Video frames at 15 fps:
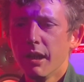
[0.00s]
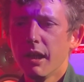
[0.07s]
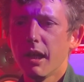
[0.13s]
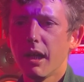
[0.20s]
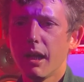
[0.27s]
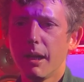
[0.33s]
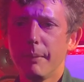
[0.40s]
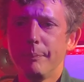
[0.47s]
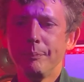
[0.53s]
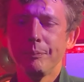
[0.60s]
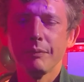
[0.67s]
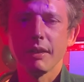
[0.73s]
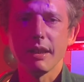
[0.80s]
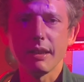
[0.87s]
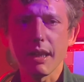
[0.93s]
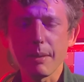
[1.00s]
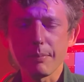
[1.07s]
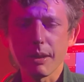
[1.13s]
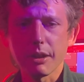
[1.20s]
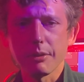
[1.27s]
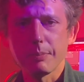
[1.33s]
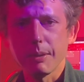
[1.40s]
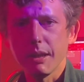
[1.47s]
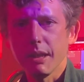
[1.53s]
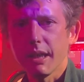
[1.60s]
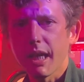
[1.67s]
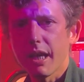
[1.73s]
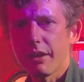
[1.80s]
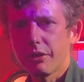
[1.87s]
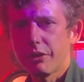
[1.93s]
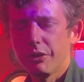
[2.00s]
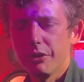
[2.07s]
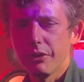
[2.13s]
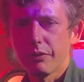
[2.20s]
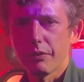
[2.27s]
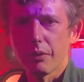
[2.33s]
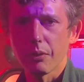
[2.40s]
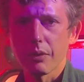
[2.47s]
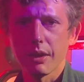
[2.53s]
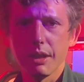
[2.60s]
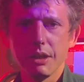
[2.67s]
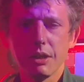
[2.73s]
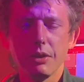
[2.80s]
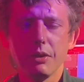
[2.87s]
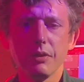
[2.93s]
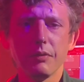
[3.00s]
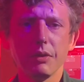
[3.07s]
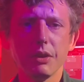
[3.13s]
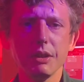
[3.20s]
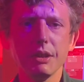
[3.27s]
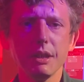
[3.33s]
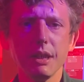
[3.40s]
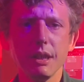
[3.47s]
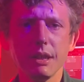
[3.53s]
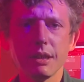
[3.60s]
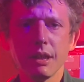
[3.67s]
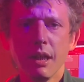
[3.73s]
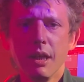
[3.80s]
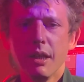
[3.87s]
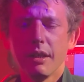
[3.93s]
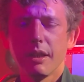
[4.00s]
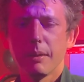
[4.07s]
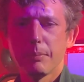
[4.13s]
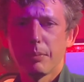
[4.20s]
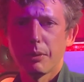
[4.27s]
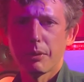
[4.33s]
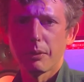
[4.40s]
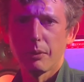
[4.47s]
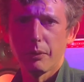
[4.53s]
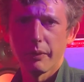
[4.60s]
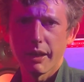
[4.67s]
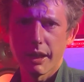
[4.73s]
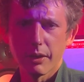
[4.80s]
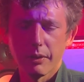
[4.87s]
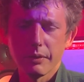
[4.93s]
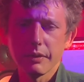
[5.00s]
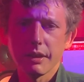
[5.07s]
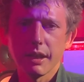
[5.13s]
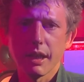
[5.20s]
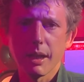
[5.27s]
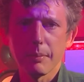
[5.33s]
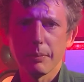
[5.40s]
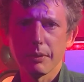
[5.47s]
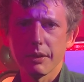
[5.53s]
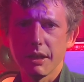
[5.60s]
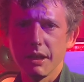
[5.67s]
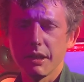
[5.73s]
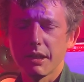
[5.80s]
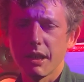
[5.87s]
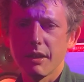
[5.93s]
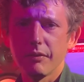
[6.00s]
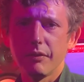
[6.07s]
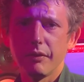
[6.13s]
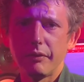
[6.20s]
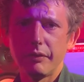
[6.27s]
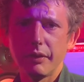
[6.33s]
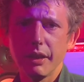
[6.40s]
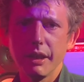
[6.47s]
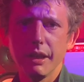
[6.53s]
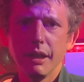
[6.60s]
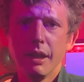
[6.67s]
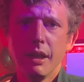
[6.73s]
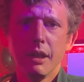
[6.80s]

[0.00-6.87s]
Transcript: Um, and that must be the attitude of all these universities that put all their content up on the internet for free.